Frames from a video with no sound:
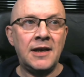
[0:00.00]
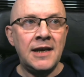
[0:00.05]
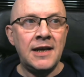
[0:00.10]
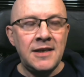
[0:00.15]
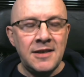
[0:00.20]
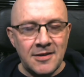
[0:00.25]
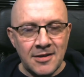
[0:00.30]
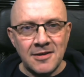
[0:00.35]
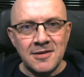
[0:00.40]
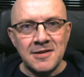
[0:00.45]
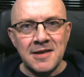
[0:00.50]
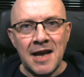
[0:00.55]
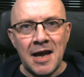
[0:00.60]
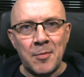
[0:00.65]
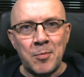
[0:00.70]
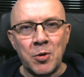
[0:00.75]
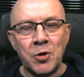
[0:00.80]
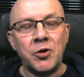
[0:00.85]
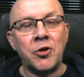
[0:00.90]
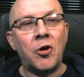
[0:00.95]
It does
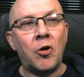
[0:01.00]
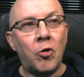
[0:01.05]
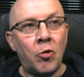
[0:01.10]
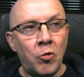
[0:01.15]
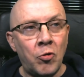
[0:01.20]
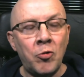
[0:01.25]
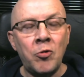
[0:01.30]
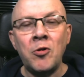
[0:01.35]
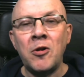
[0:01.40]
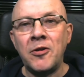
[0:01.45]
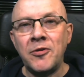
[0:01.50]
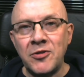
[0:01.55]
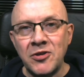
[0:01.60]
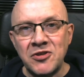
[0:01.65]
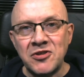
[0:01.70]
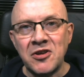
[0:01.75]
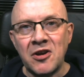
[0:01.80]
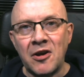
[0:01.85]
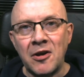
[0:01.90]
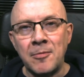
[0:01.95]
happen all the
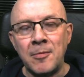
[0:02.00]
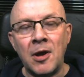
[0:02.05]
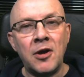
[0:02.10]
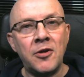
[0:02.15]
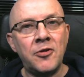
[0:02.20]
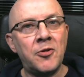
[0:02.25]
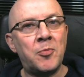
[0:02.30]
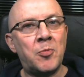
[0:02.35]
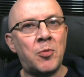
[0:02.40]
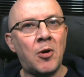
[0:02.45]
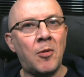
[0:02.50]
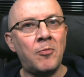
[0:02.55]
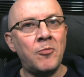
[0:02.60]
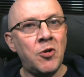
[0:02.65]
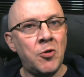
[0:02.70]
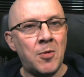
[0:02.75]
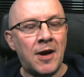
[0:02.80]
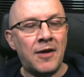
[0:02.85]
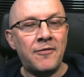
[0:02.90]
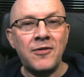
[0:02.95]
time. The problem
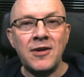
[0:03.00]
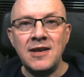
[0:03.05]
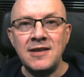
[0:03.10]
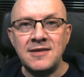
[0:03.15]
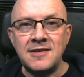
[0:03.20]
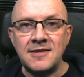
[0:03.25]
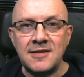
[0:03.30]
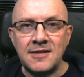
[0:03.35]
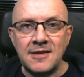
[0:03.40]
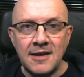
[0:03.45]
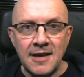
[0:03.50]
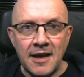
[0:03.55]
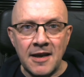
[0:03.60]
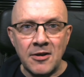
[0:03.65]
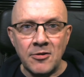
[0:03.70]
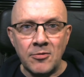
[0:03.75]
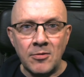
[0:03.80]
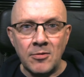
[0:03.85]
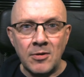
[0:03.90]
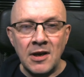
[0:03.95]
you have is
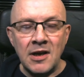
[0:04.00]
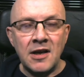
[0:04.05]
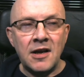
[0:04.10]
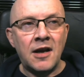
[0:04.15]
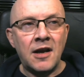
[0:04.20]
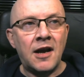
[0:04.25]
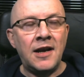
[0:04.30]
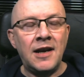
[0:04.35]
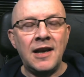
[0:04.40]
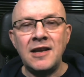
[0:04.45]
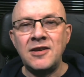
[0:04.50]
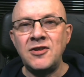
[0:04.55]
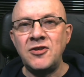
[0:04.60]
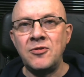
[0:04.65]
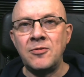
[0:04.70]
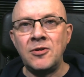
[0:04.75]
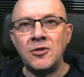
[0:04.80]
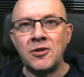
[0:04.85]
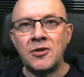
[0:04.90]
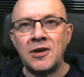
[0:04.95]
scale. Unless
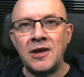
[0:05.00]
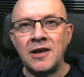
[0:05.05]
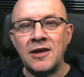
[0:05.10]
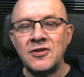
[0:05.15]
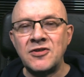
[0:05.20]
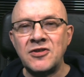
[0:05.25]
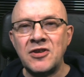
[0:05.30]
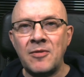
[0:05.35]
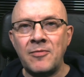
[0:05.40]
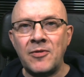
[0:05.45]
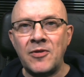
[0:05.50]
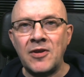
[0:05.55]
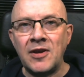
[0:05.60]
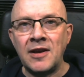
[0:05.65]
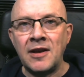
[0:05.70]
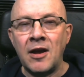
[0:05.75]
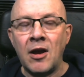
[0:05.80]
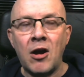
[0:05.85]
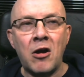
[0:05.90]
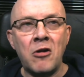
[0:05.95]
you're looking at
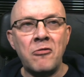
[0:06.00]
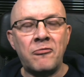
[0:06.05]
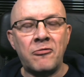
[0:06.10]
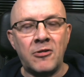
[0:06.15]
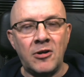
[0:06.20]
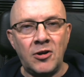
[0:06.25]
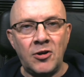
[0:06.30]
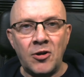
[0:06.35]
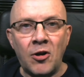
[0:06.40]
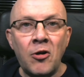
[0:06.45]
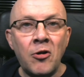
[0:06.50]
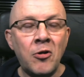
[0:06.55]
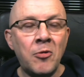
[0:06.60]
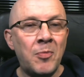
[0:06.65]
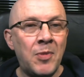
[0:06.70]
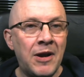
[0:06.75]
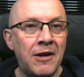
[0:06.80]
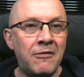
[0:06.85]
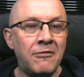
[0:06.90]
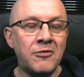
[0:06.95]
something over a long
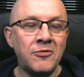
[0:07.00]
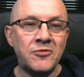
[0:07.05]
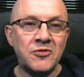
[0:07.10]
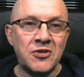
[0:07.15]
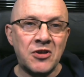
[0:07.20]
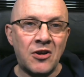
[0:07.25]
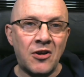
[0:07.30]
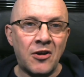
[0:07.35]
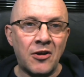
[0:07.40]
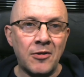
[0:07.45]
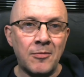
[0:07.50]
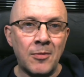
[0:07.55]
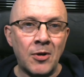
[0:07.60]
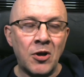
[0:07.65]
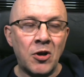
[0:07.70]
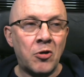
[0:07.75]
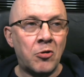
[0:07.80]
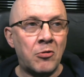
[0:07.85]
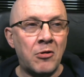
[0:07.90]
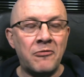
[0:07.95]
period of time
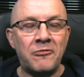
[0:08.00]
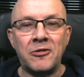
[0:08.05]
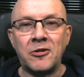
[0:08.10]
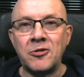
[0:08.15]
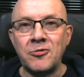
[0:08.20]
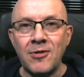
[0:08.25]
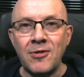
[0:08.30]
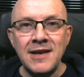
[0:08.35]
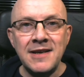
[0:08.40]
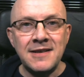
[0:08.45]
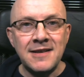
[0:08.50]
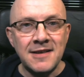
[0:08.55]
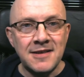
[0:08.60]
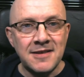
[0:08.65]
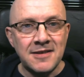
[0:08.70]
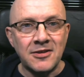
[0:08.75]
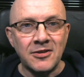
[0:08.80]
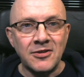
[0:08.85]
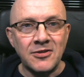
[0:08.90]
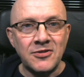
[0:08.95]
or over a great
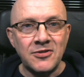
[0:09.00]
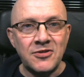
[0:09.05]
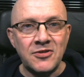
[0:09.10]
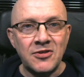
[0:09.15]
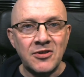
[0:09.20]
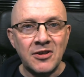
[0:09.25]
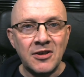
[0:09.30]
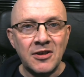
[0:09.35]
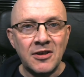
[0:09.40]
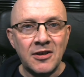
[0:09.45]
distance,